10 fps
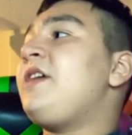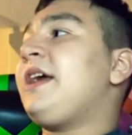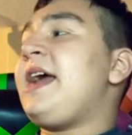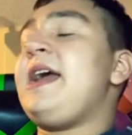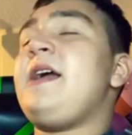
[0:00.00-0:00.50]

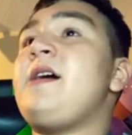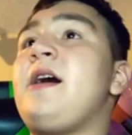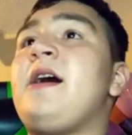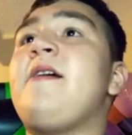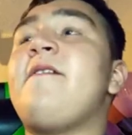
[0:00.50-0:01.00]

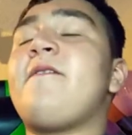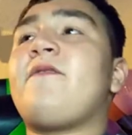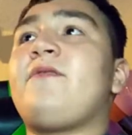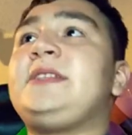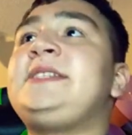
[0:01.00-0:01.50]
a
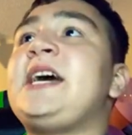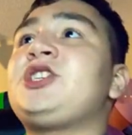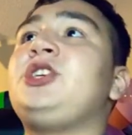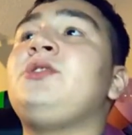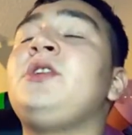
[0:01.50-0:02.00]

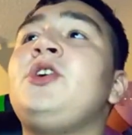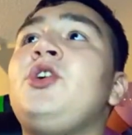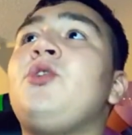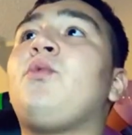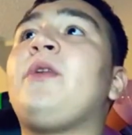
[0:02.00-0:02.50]
session
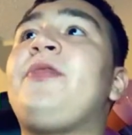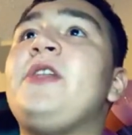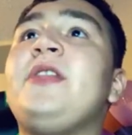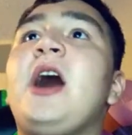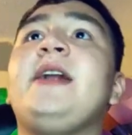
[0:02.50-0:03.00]
with
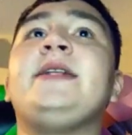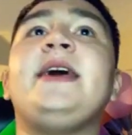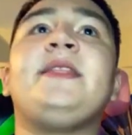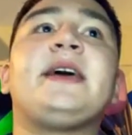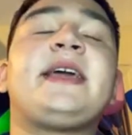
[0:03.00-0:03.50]
the
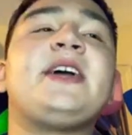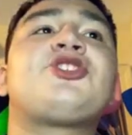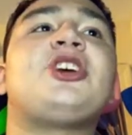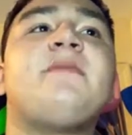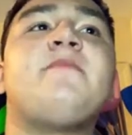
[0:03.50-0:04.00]

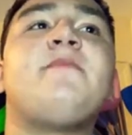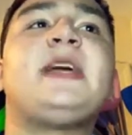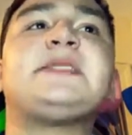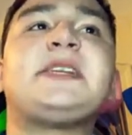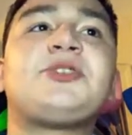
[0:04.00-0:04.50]
nun in the
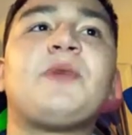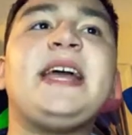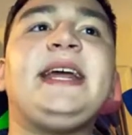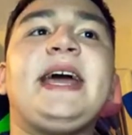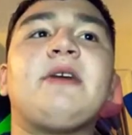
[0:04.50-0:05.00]

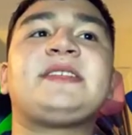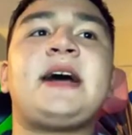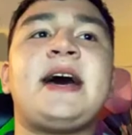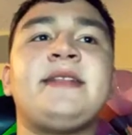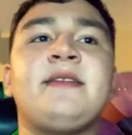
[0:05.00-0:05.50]
kitchen because
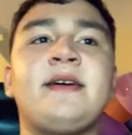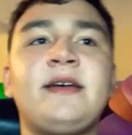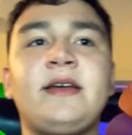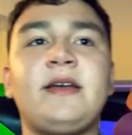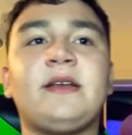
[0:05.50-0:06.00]
it's raining
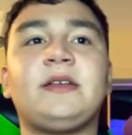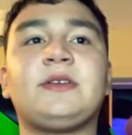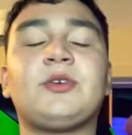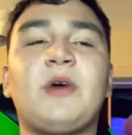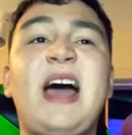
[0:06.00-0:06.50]
outside.
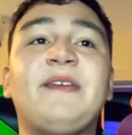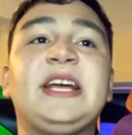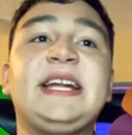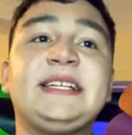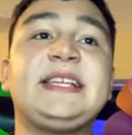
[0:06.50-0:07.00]

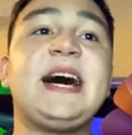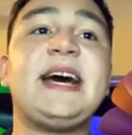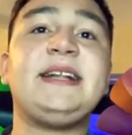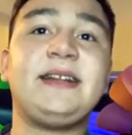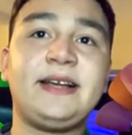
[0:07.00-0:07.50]
So we're
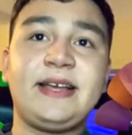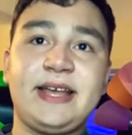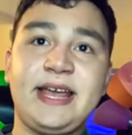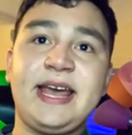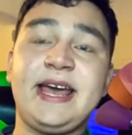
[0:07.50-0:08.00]
having it
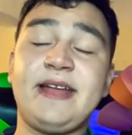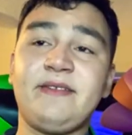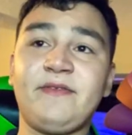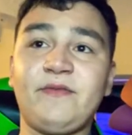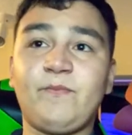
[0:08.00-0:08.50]
inside."
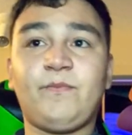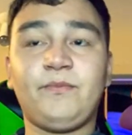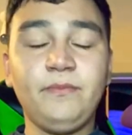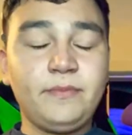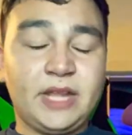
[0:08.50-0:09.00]

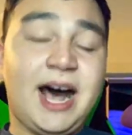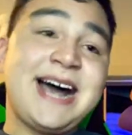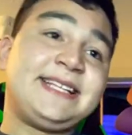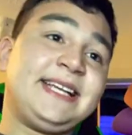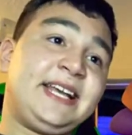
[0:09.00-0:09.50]
And
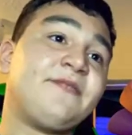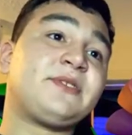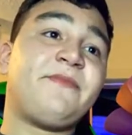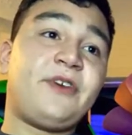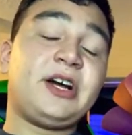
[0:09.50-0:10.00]

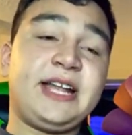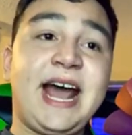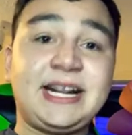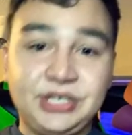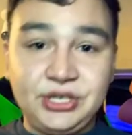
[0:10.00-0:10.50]
Isaac gives him
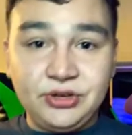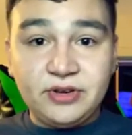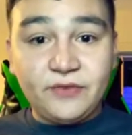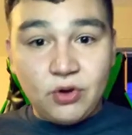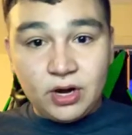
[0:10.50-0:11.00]
fucking
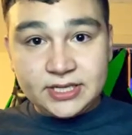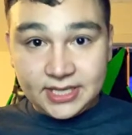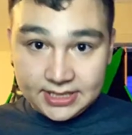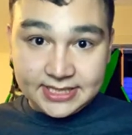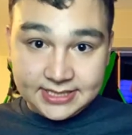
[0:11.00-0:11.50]
attitude, of
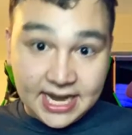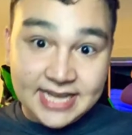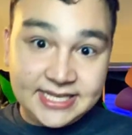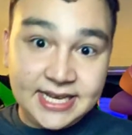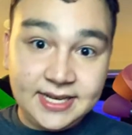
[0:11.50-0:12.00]
course, because it's
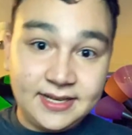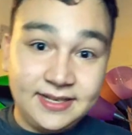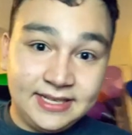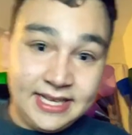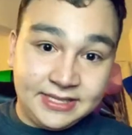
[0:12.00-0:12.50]
Isaac.
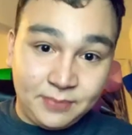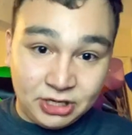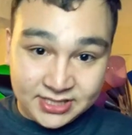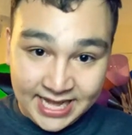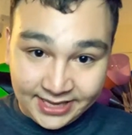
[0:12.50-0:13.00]
His
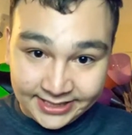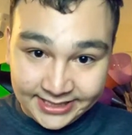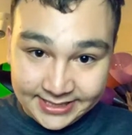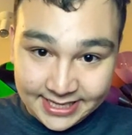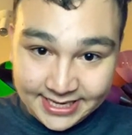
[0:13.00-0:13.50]

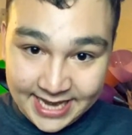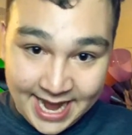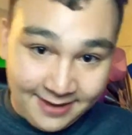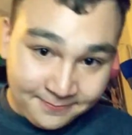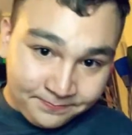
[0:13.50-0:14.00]
personality's like that.